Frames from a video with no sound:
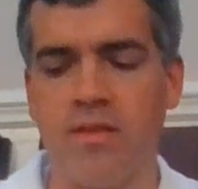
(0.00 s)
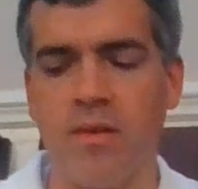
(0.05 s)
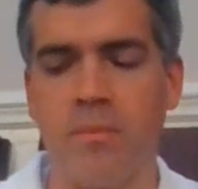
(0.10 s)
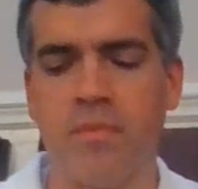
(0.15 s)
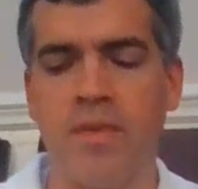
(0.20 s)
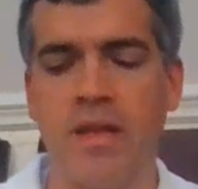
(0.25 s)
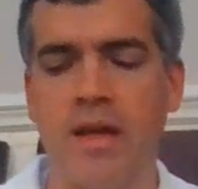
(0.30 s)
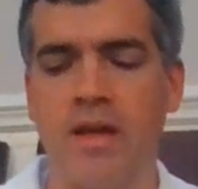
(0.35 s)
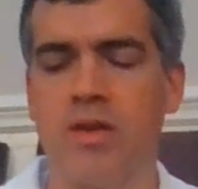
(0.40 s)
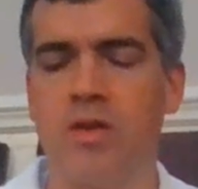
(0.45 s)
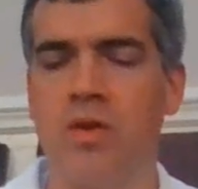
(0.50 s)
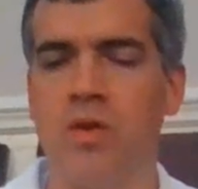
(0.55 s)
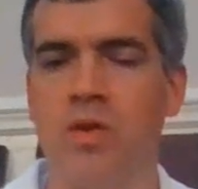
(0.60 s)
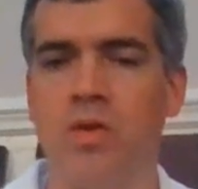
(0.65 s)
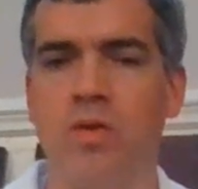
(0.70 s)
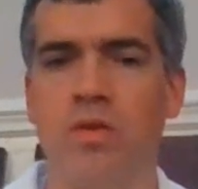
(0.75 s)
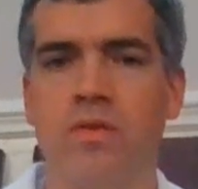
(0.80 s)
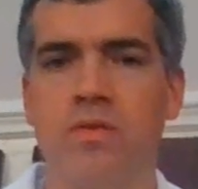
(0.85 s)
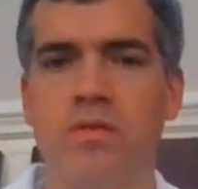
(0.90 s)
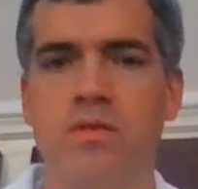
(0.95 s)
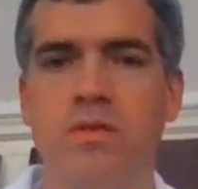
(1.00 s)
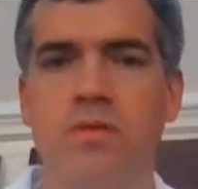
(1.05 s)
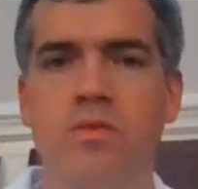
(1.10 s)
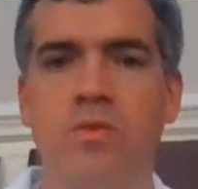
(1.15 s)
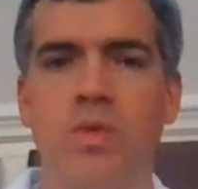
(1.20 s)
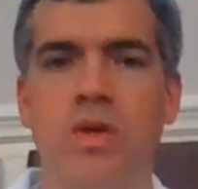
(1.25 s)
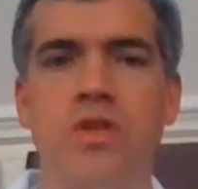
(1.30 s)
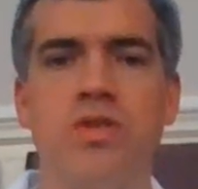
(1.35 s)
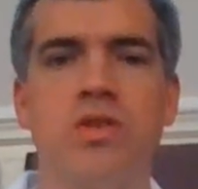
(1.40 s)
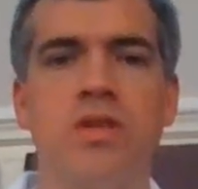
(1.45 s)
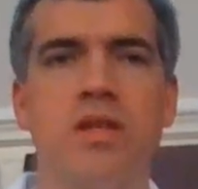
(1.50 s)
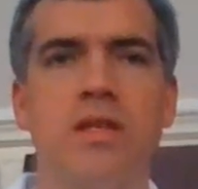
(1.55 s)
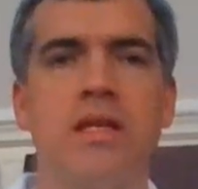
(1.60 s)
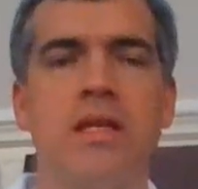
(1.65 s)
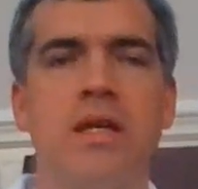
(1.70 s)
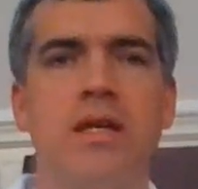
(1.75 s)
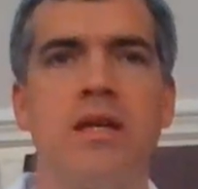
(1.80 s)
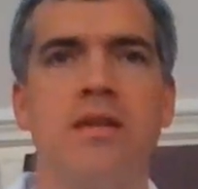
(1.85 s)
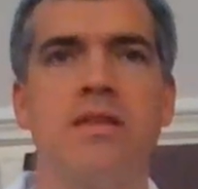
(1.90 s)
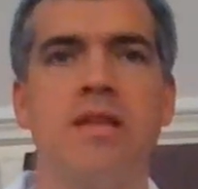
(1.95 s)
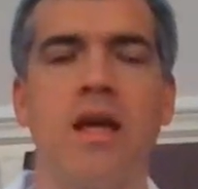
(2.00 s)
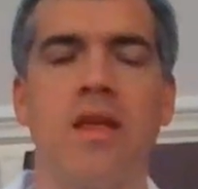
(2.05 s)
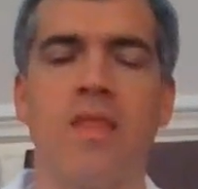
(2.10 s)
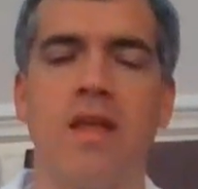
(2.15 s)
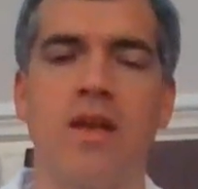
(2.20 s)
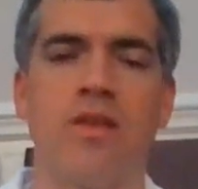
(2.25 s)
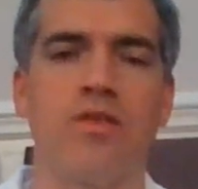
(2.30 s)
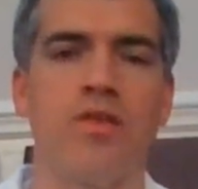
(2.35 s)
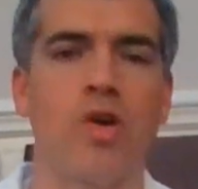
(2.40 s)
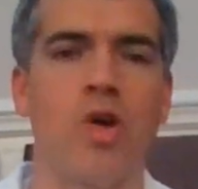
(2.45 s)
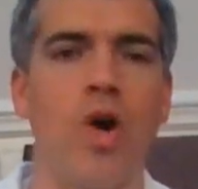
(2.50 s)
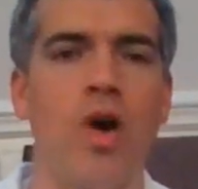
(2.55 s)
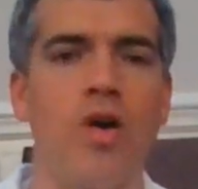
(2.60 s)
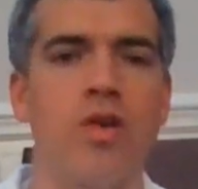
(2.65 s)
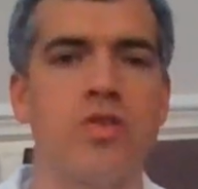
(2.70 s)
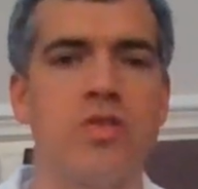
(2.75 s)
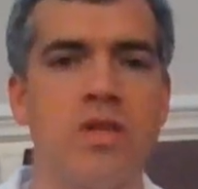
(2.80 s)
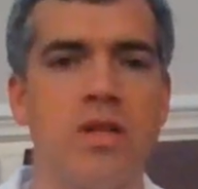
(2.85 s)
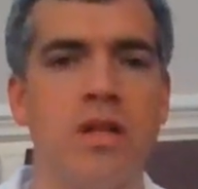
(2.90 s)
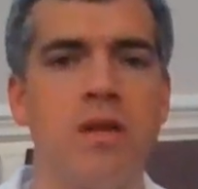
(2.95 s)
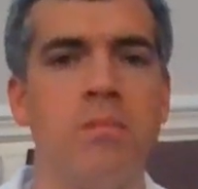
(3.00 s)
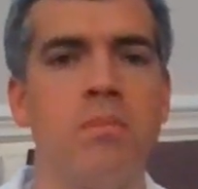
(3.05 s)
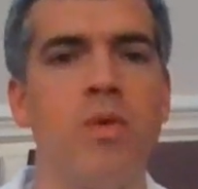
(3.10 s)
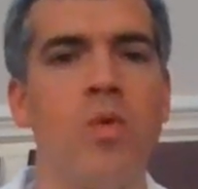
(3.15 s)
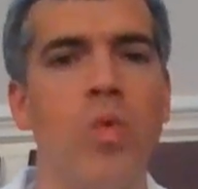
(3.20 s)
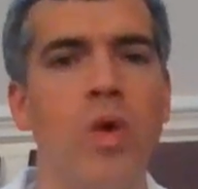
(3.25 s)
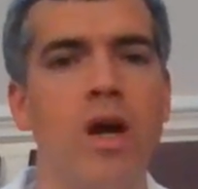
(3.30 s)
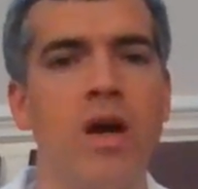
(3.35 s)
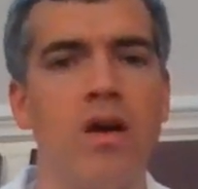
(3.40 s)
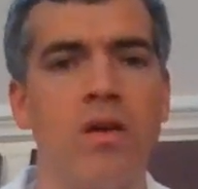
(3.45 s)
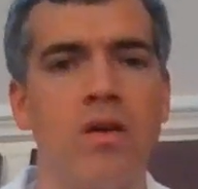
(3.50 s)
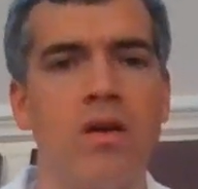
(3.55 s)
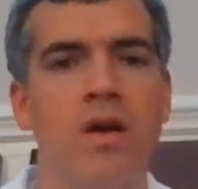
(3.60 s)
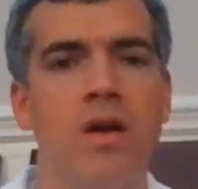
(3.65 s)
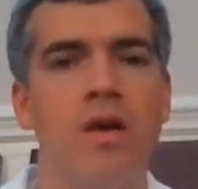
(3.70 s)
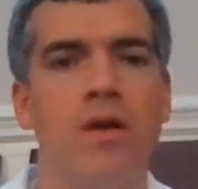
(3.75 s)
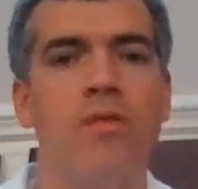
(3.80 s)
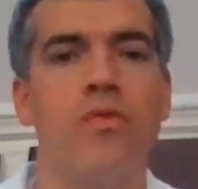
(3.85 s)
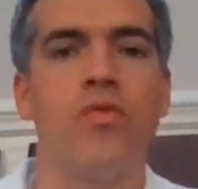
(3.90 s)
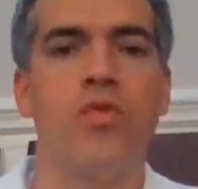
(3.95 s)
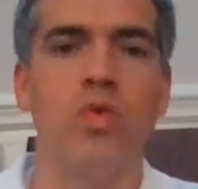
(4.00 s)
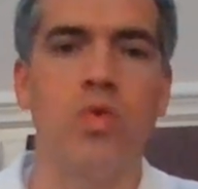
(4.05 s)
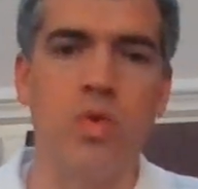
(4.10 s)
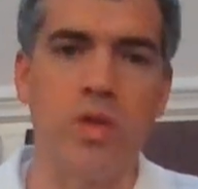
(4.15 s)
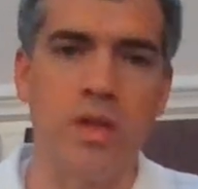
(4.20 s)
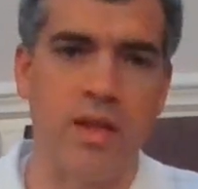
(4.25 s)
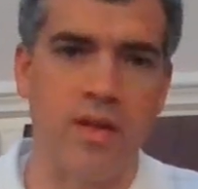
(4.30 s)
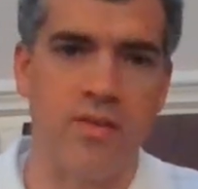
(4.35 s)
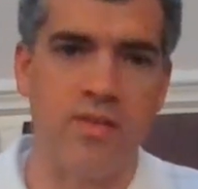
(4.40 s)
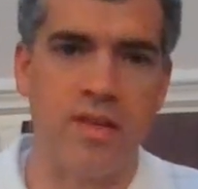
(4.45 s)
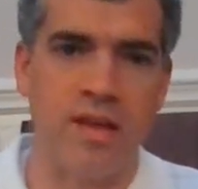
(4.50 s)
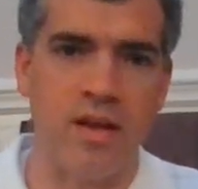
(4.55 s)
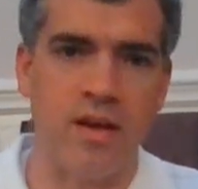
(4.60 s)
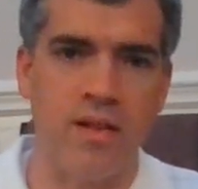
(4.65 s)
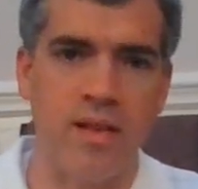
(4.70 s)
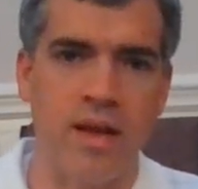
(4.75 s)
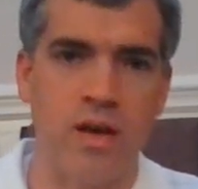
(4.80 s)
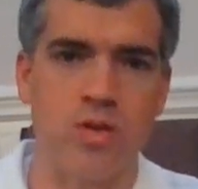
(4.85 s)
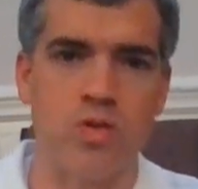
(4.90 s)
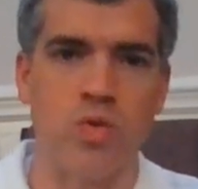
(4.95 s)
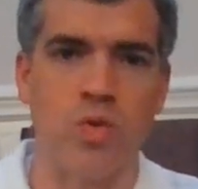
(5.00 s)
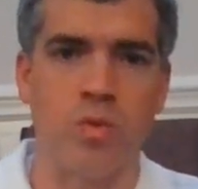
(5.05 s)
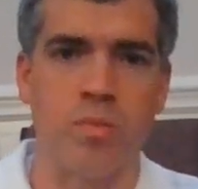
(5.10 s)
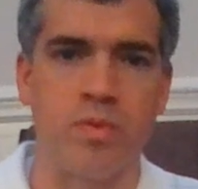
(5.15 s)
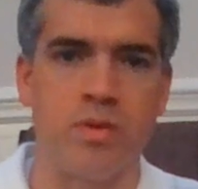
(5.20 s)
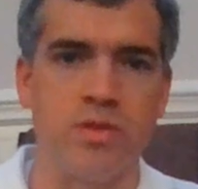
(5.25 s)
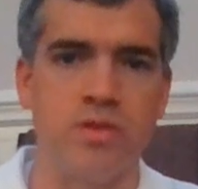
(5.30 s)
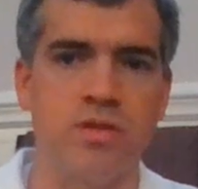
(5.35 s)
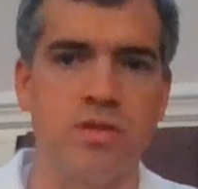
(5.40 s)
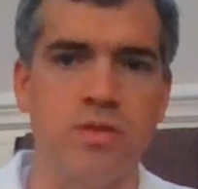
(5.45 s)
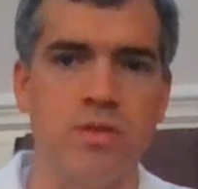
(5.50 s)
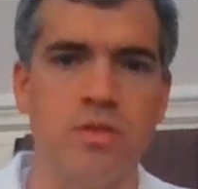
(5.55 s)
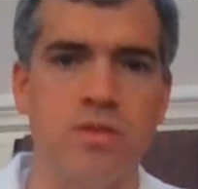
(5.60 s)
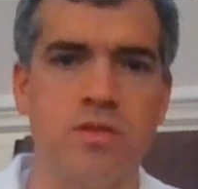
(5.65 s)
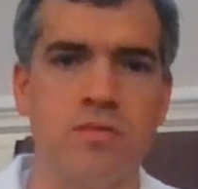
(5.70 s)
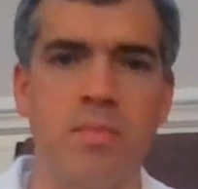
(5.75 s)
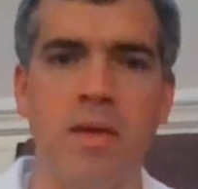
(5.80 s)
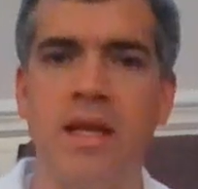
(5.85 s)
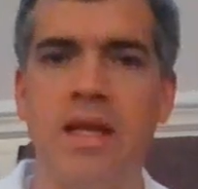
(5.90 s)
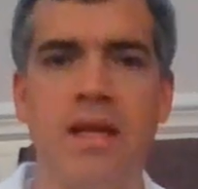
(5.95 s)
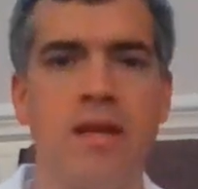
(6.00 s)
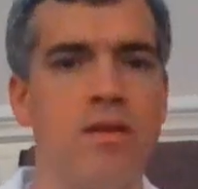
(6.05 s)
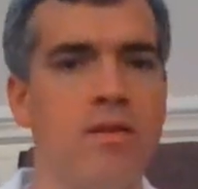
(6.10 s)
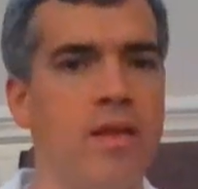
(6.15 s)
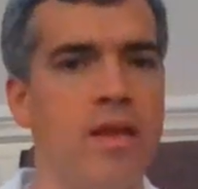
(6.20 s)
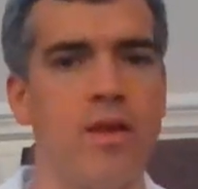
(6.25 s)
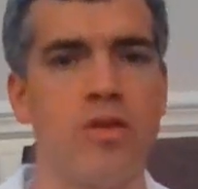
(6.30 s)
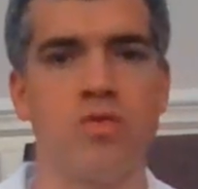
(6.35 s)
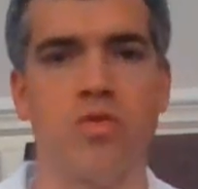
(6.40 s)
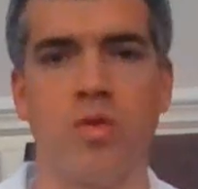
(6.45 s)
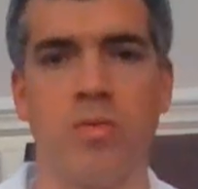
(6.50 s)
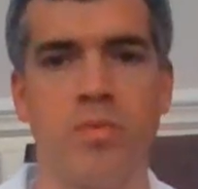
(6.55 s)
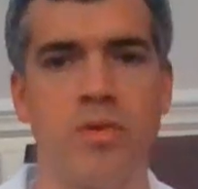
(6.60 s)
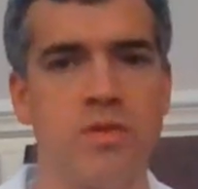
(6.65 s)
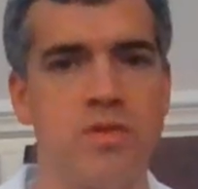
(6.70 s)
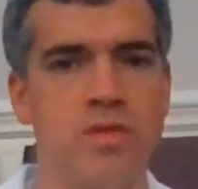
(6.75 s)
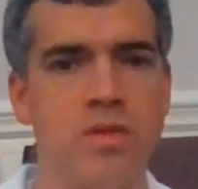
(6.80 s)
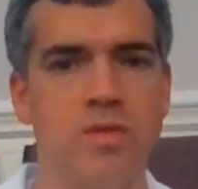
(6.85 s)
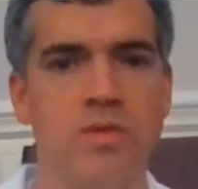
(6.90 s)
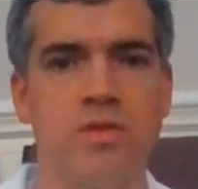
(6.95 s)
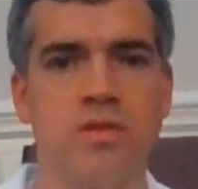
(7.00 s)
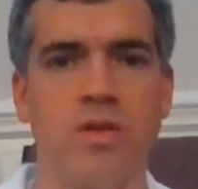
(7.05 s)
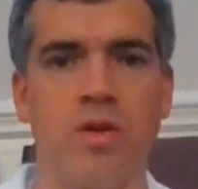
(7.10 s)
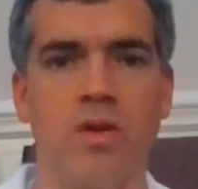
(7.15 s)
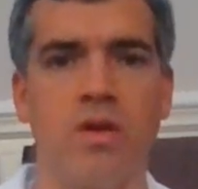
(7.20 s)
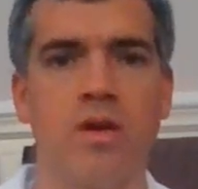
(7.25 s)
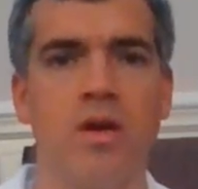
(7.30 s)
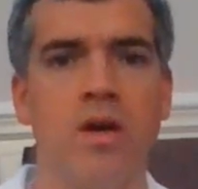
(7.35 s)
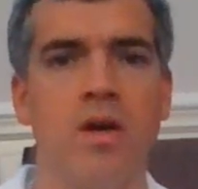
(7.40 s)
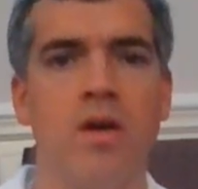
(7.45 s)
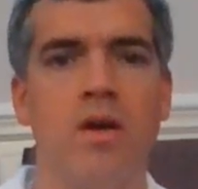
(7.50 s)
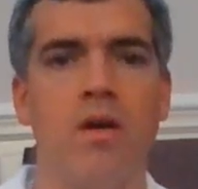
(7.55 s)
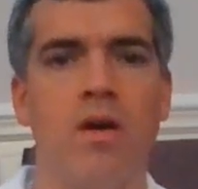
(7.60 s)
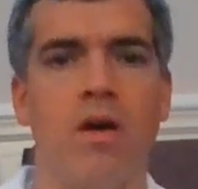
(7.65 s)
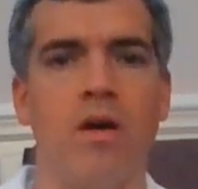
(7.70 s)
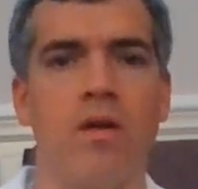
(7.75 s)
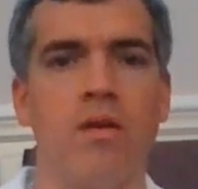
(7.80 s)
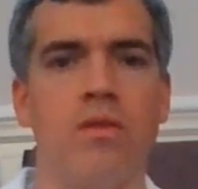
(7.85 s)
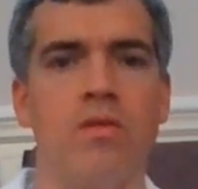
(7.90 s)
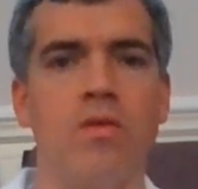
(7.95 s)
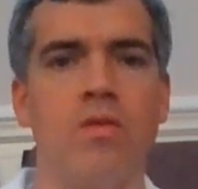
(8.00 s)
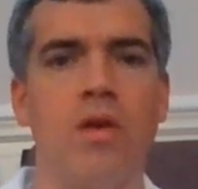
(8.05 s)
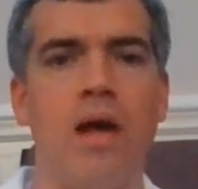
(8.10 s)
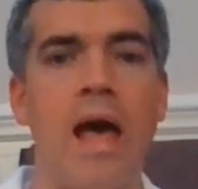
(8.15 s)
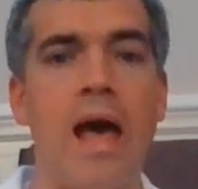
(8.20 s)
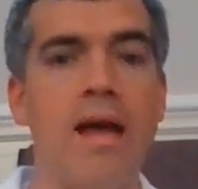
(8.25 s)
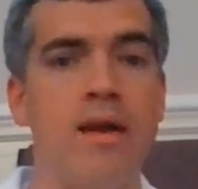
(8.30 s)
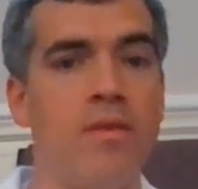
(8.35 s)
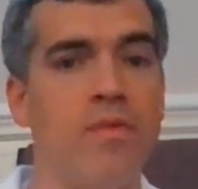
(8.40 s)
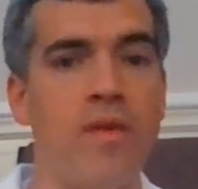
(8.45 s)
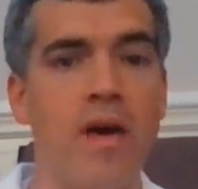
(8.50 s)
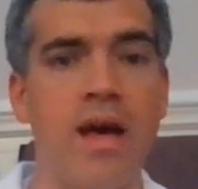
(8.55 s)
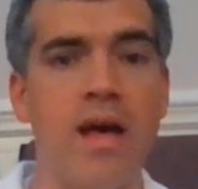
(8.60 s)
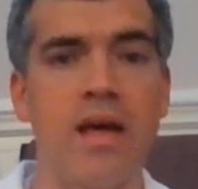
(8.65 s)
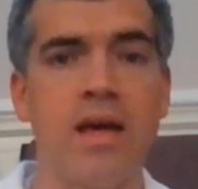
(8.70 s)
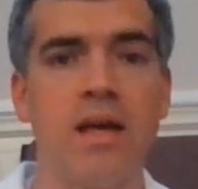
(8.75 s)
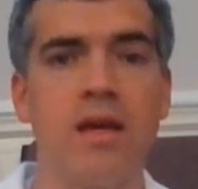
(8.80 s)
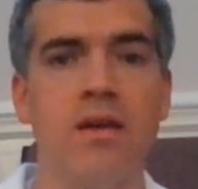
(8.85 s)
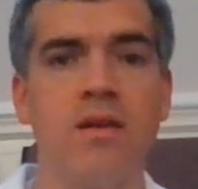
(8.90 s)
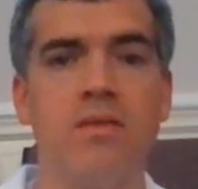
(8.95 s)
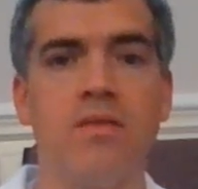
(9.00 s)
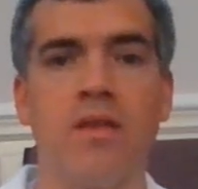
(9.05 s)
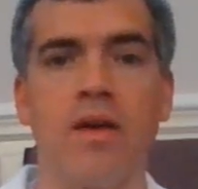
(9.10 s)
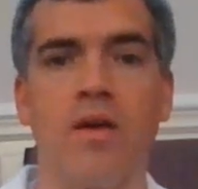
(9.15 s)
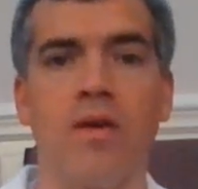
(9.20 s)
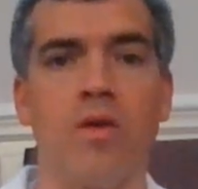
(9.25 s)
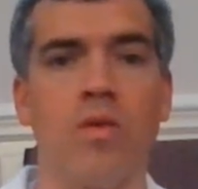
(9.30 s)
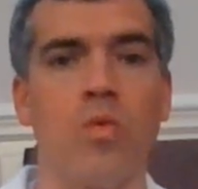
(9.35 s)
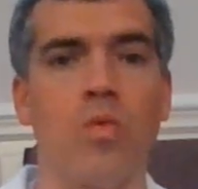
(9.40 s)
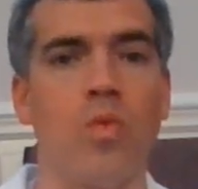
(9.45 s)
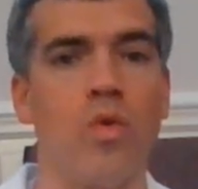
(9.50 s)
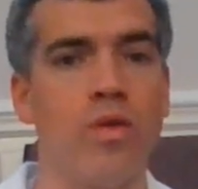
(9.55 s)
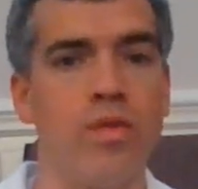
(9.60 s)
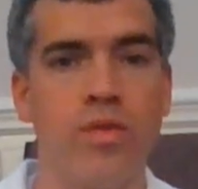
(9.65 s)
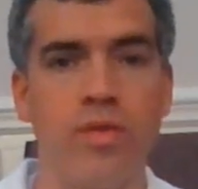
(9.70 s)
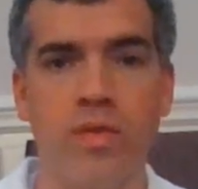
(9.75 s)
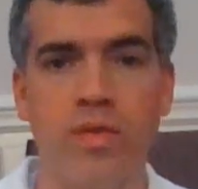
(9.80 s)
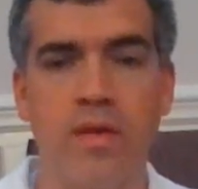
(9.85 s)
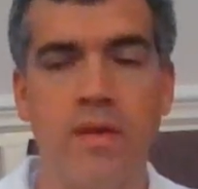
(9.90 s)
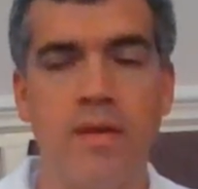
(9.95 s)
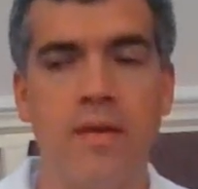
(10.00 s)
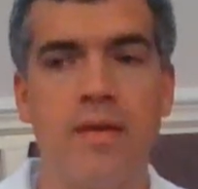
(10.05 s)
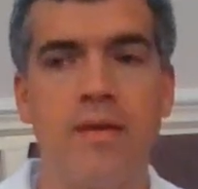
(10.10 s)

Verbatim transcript: something new. We should take that as a caution and beware fruitless intellectual pursuits. Many intellectual pursuits are, are edifying, they are worth